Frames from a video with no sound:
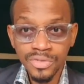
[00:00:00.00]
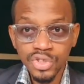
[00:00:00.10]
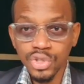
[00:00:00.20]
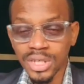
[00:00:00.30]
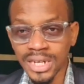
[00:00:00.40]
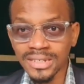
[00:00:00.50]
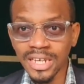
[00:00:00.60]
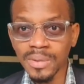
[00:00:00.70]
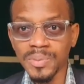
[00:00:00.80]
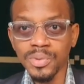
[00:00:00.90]
So you can now
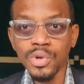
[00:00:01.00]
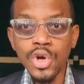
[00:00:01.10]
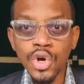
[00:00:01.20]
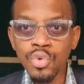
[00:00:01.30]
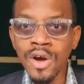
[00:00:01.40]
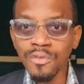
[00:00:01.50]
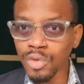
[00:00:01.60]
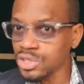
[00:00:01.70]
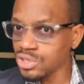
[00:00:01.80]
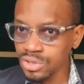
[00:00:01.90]
target people who have watched